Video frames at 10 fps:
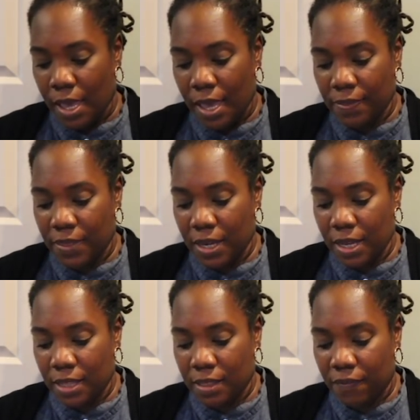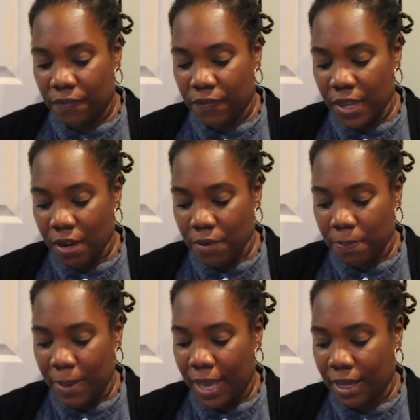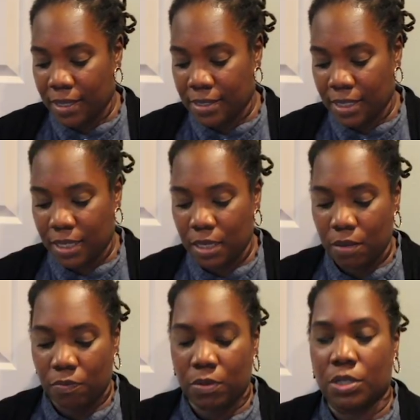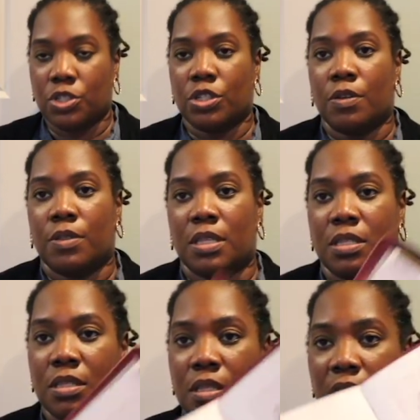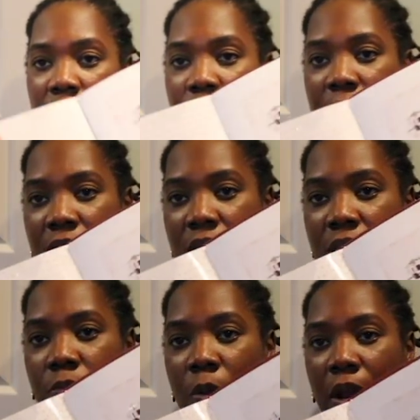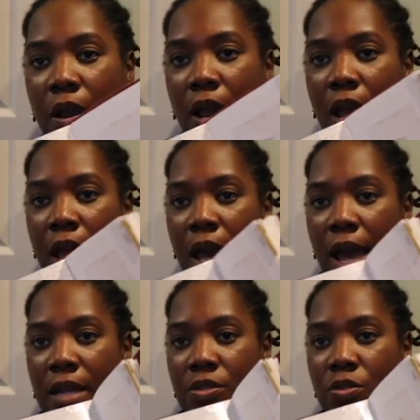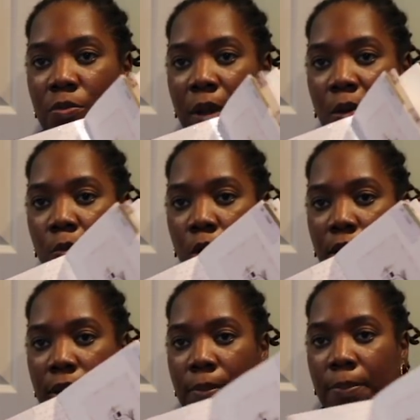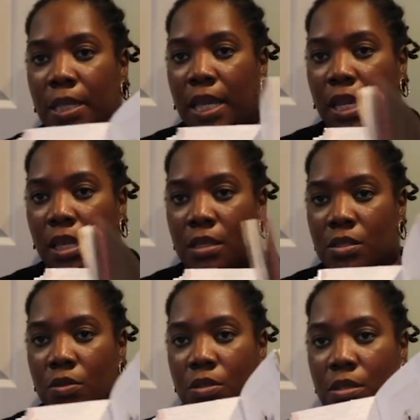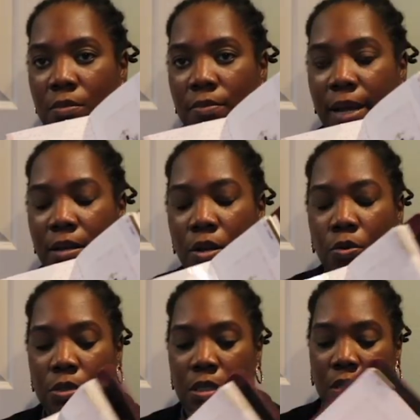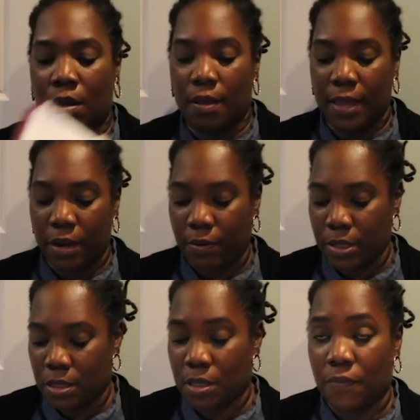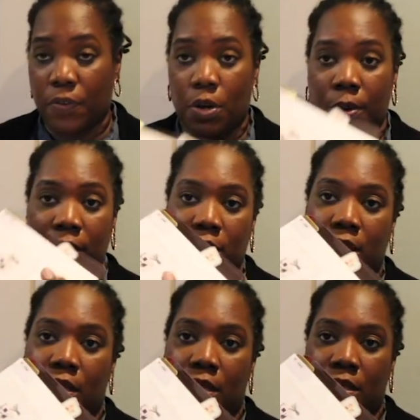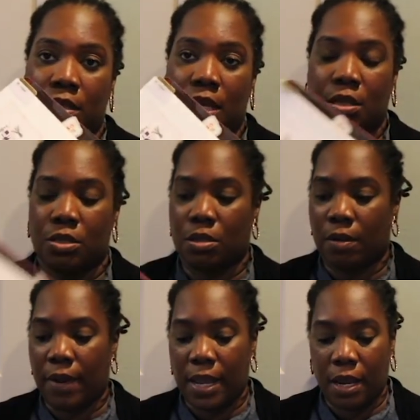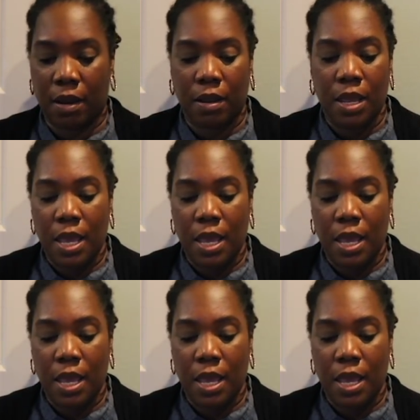And then in the very back, because I can't really show you the stuff, but this is where I do my work planning. So my notes and all that great stuff go into this insert right here.